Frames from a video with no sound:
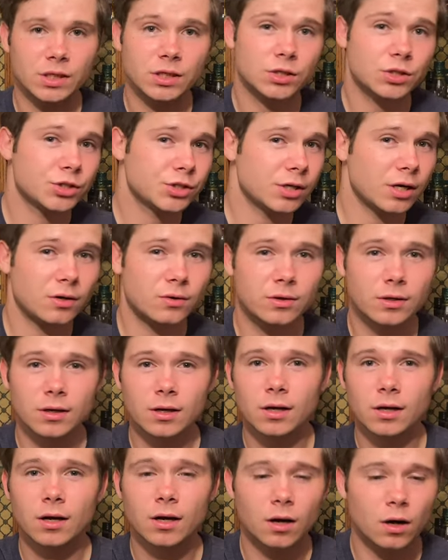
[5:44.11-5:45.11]
So
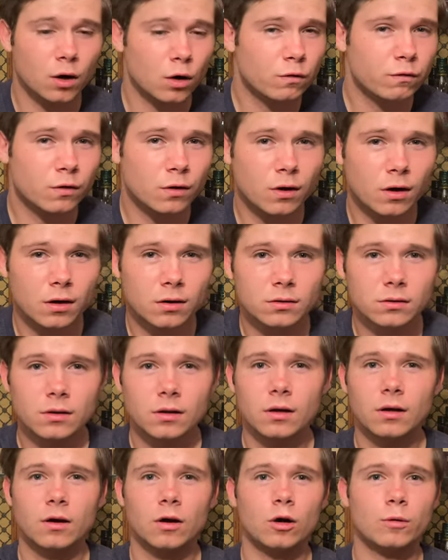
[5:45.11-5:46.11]
overall,
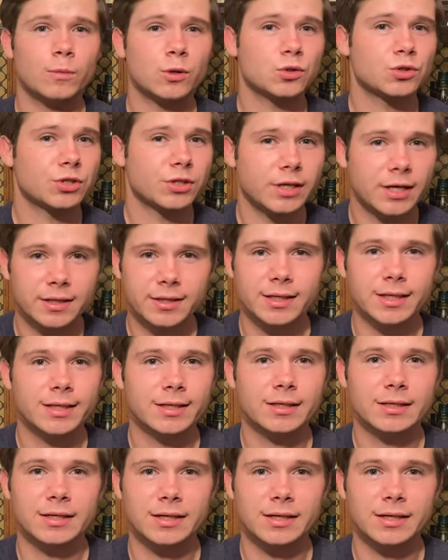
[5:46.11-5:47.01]
almost nothing